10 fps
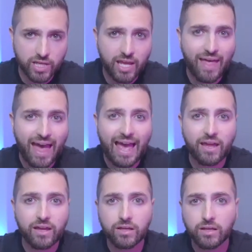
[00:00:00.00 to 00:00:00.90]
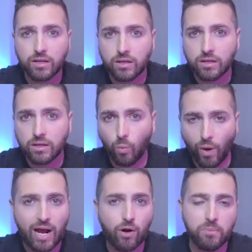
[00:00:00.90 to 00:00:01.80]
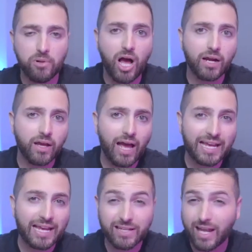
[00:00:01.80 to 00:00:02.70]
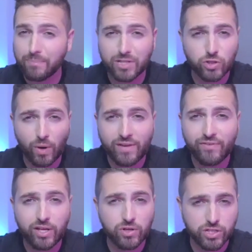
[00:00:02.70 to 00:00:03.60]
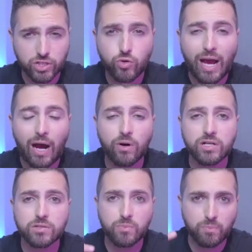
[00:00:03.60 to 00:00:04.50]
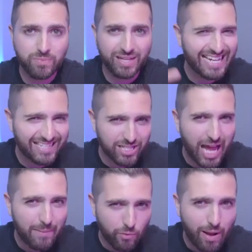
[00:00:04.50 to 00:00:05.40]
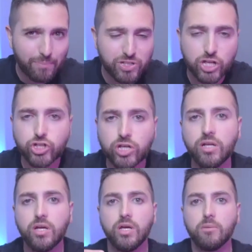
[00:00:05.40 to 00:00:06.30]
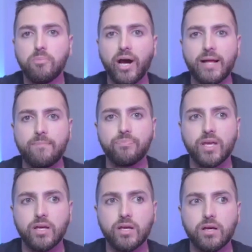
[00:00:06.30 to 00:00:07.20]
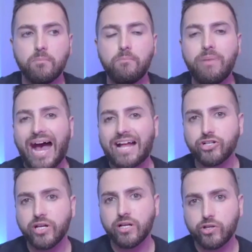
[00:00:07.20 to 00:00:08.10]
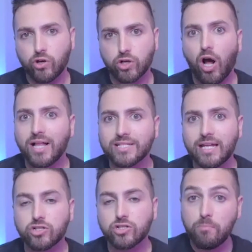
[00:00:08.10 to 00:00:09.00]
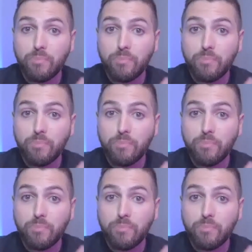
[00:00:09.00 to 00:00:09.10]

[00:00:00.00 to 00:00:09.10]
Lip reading: videos in that 1 hour block. I can get up to 20 videos in 2 hours. That takes time and repetition, but batching your content, so